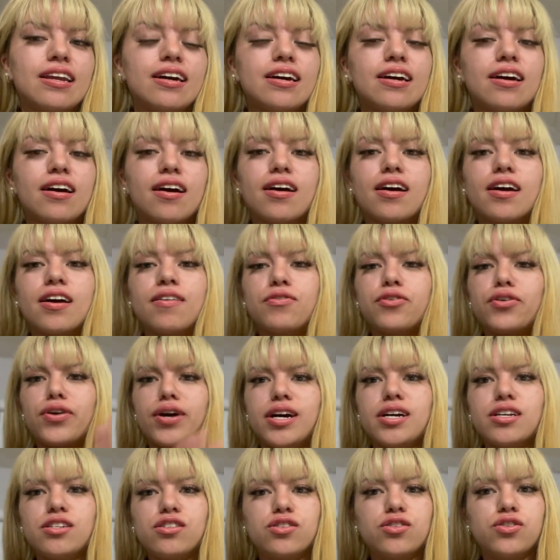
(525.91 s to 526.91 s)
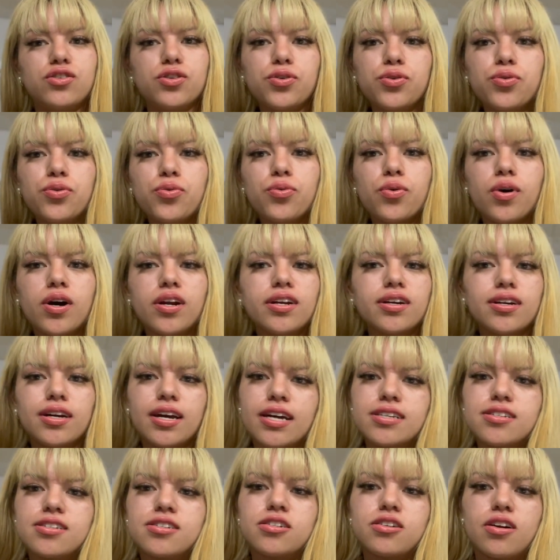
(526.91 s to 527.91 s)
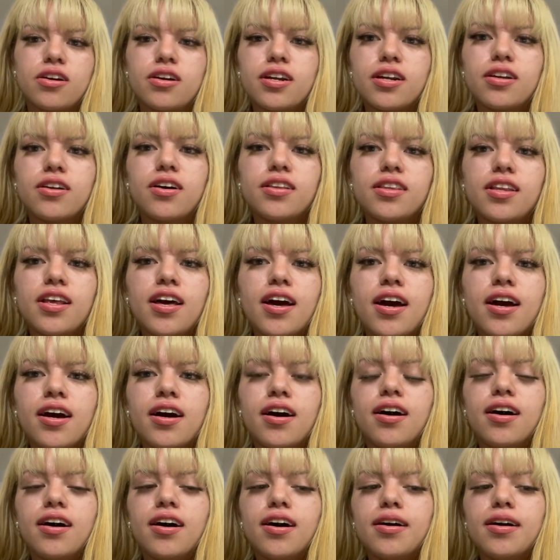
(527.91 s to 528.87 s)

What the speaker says: If you guys do want to get started on that,